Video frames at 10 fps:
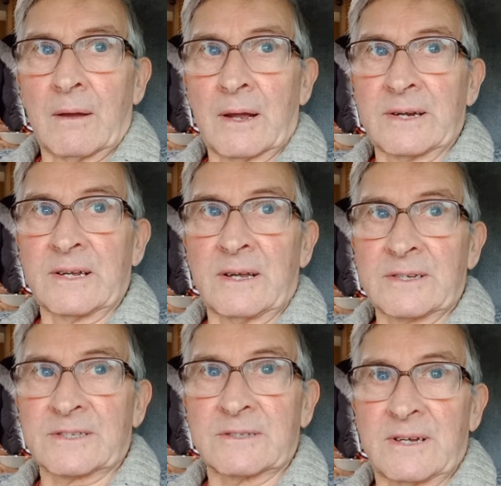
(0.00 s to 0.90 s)
And I
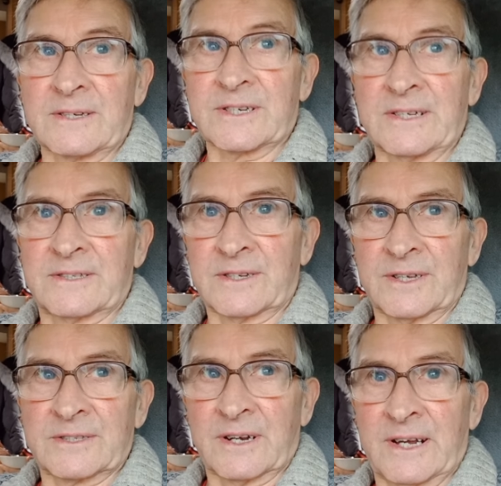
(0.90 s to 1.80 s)
said to
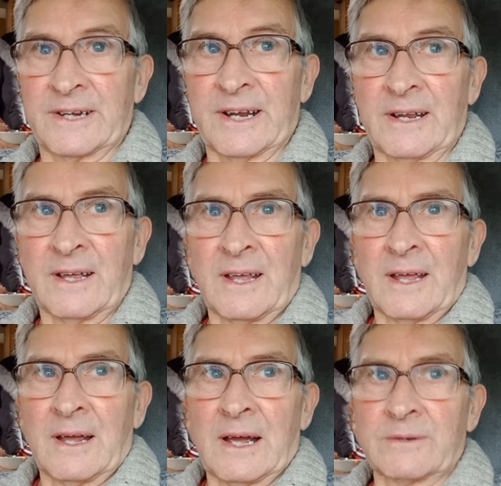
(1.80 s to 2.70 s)
this lady,
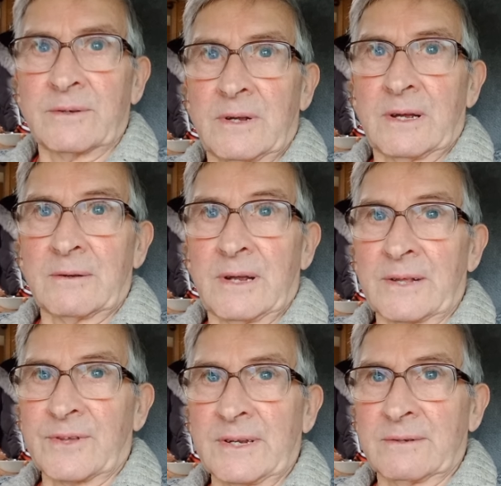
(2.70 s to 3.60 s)
I
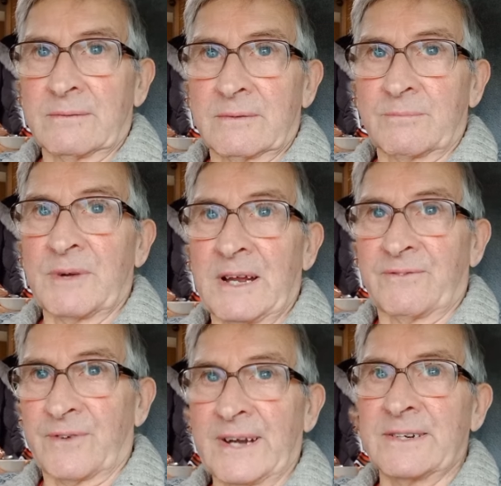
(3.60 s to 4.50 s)
think my
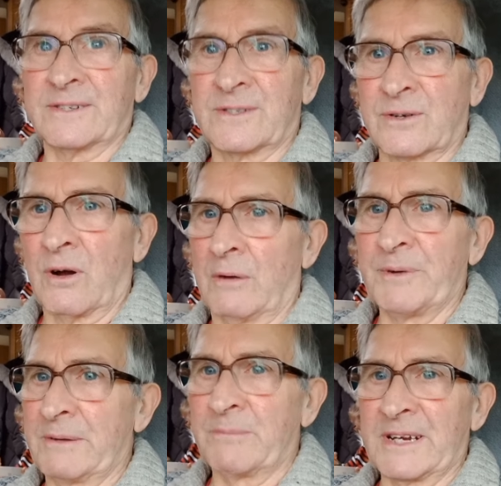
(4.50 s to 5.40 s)
friend's got a
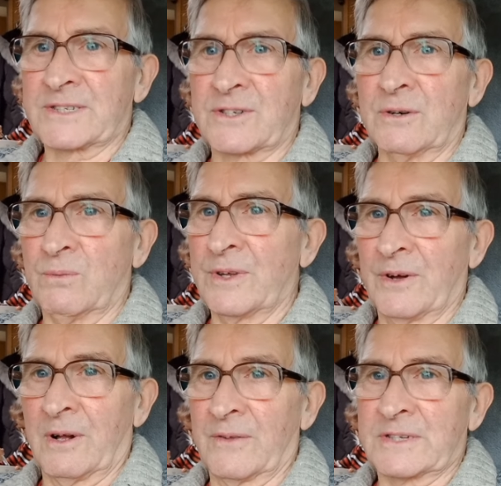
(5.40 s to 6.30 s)
bit mixed up with
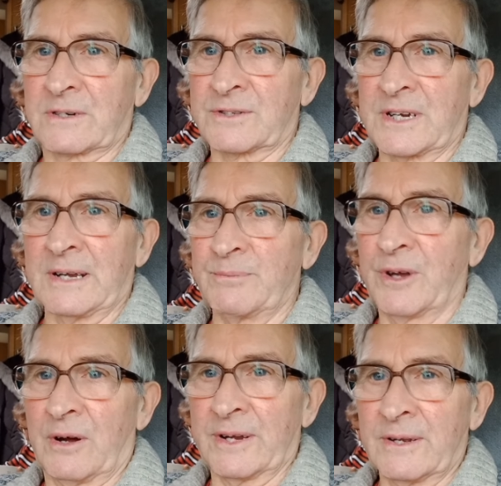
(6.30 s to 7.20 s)
all this, because I'm
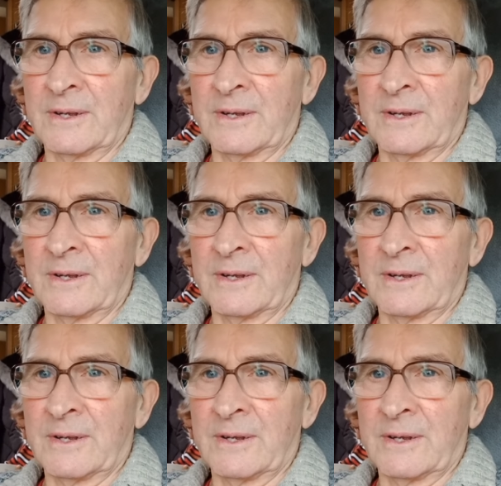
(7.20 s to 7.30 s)
not